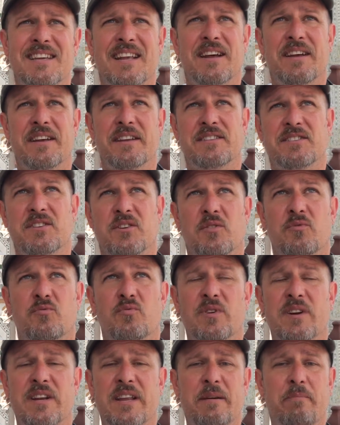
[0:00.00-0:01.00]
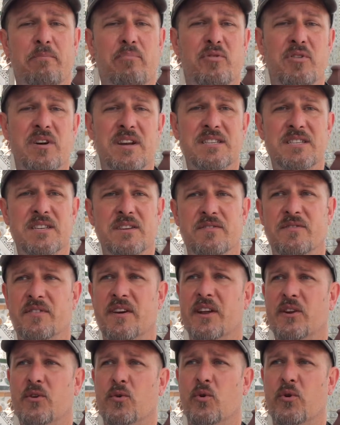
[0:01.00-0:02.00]
it's a really impressive
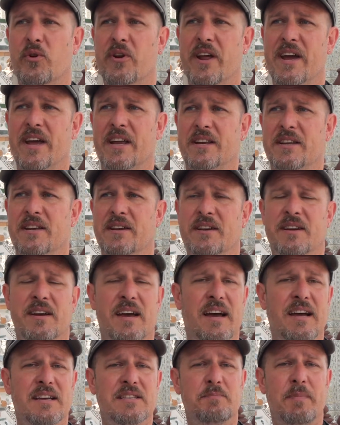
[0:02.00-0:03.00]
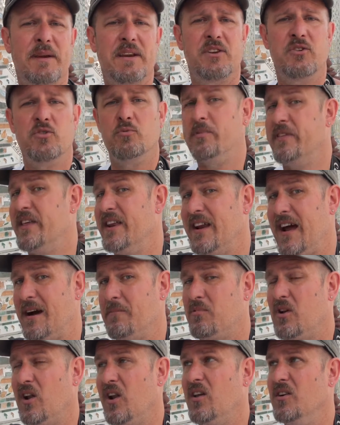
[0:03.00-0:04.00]
and ornate spectacle, but then
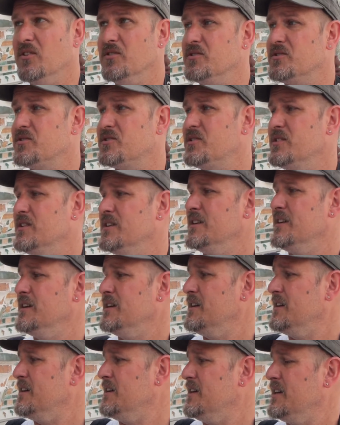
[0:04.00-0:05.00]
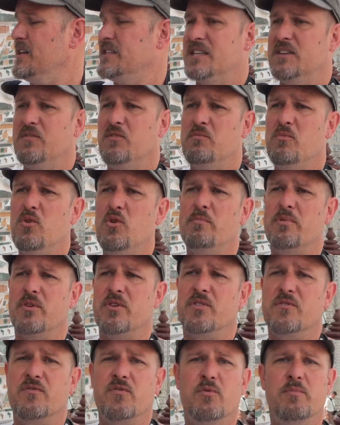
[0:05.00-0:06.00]
up close, it's even more
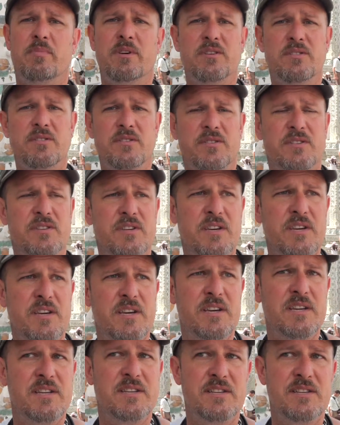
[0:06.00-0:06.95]
beautiful because you see